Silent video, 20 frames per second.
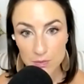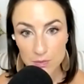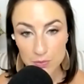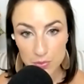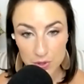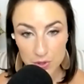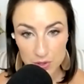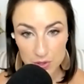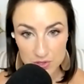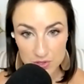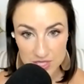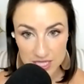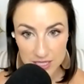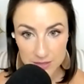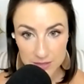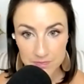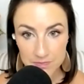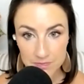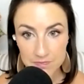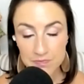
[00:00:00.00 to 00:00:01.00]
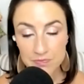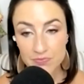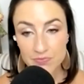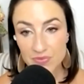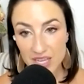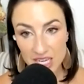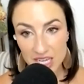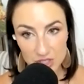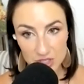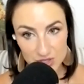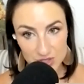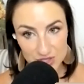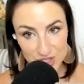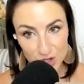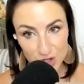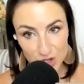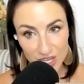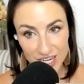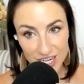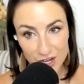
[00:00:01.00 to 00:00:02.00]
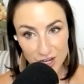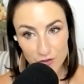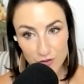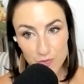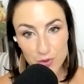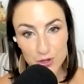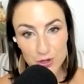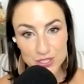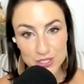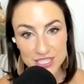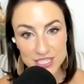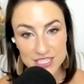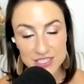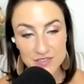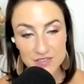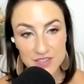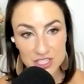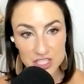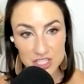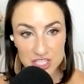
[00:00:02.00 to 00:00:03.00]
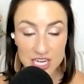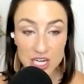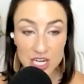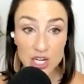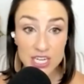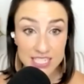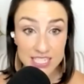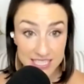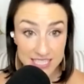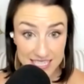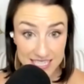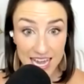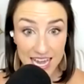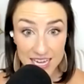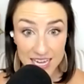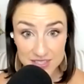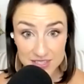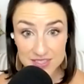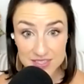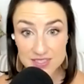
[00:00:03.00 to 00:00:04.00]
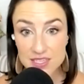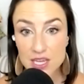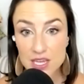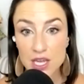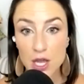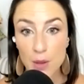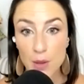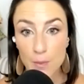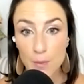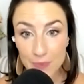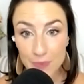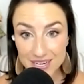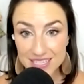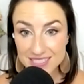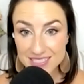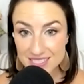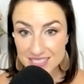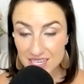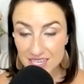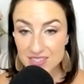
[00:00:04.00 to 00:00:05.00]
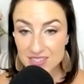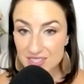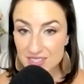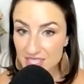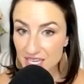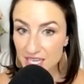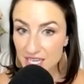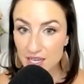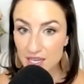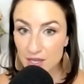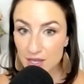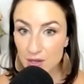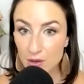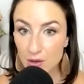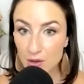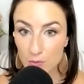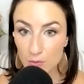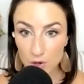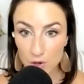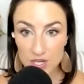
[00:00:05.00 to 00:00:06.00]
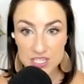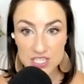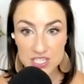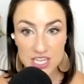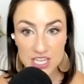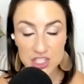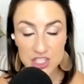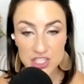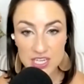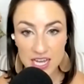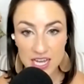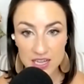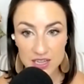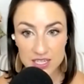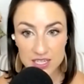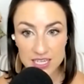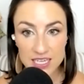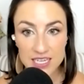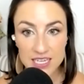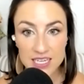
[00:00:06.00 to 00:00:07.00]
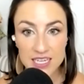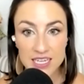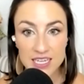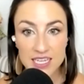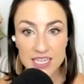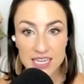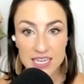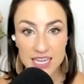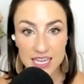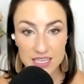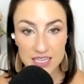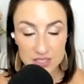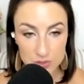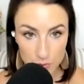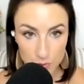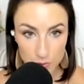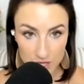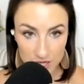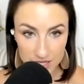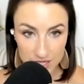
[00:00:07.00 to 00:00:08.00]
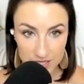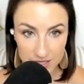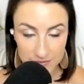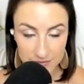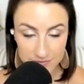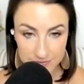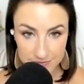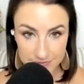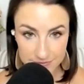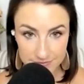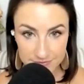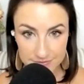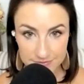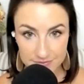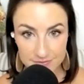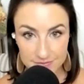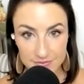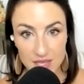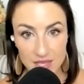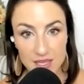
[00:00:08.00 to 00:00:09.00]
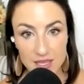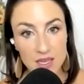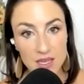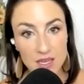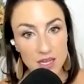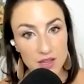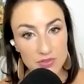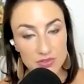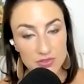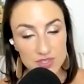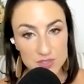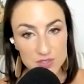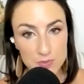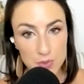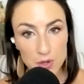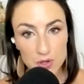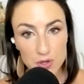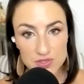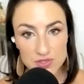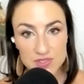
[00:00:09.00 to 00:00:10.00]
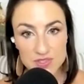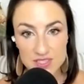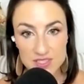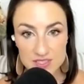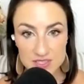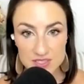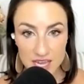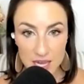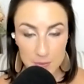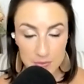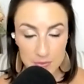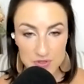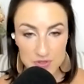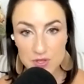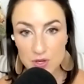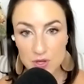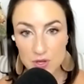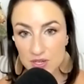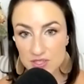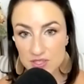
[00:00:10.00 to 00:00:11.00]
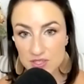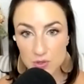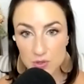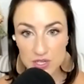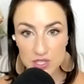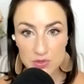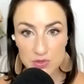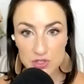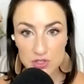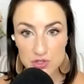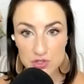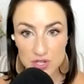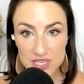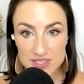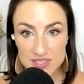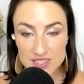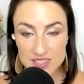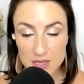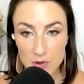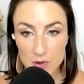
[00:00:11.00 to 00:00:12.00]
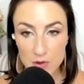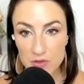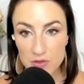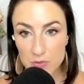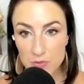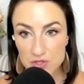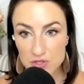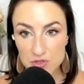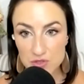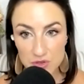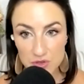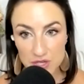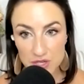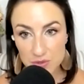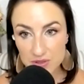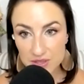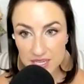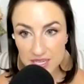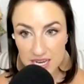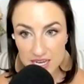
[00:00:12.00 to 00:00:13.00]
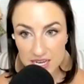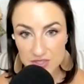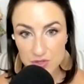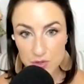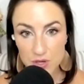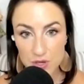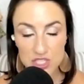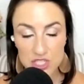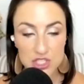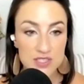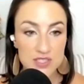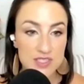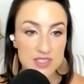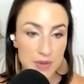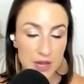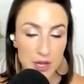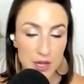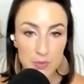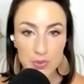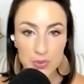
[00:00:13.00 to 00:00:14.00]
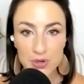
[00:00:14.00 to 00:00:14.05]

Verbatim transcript: protein. Can you still get enough protein as a vegetarian? Yes, but it does take more intentionality and work. This post, this episode is going to address some of the most frequently asked questions about